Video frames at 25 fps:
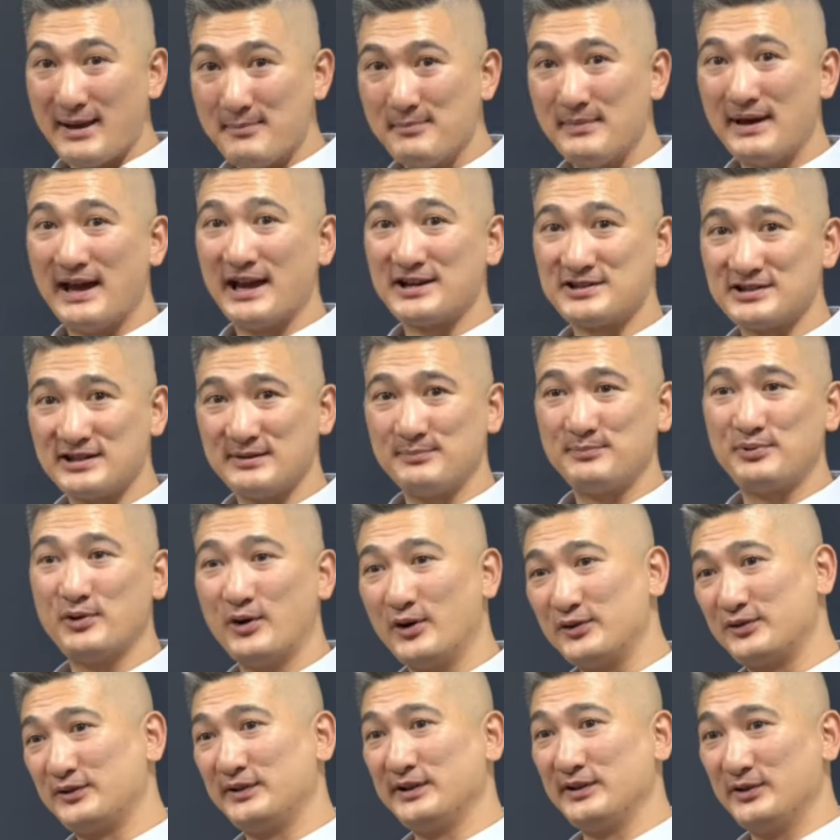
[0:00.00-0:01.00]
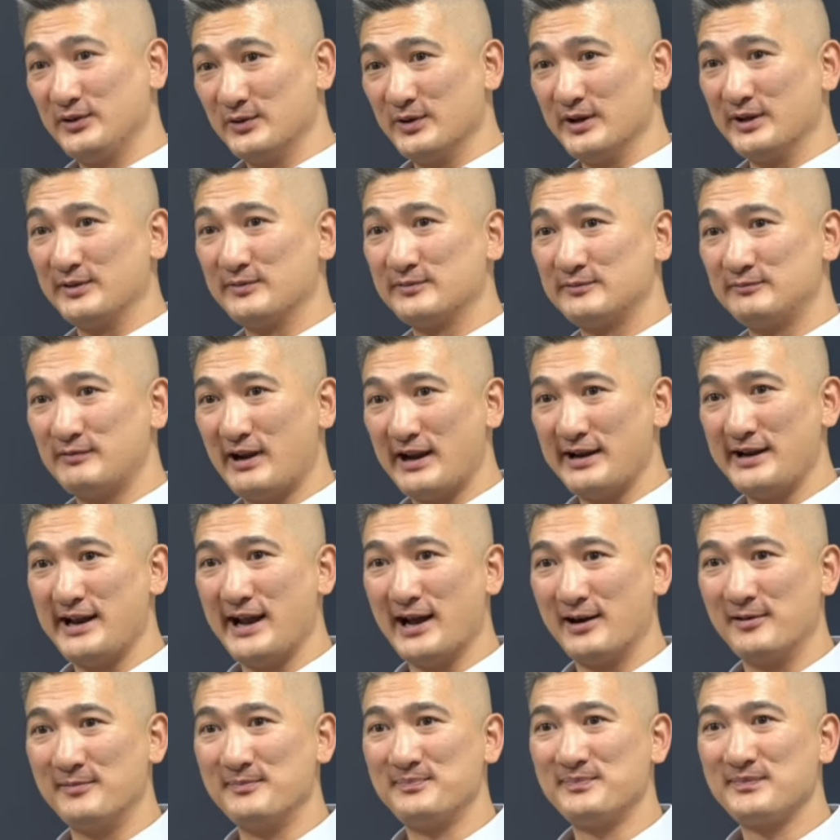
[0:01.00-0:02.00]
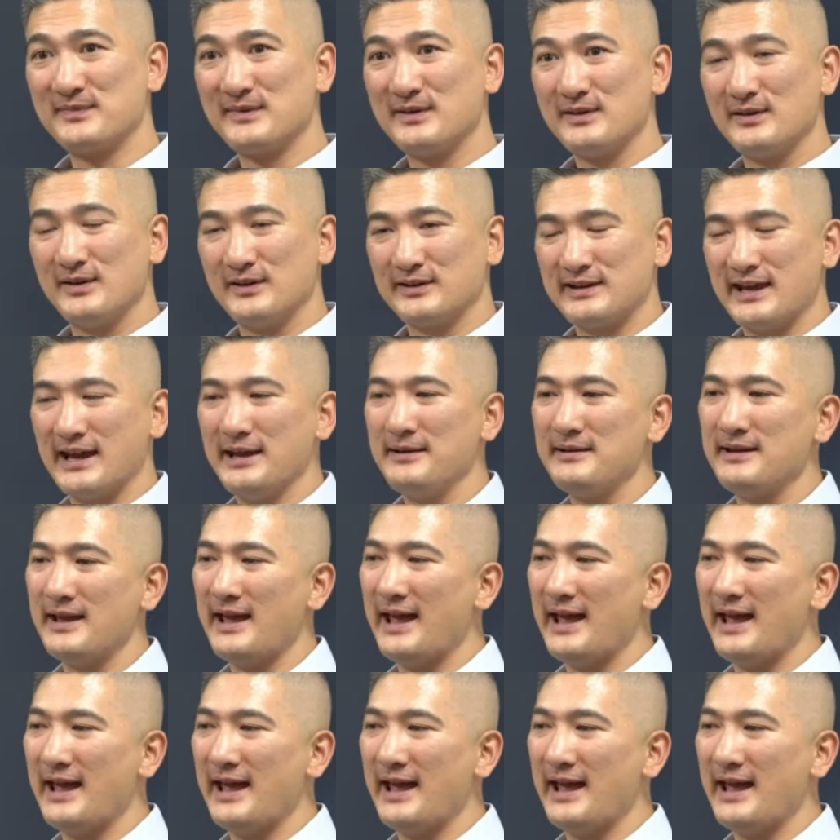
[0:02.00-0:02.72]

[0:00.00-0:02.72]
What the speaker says: am actually personally doing right now, okay?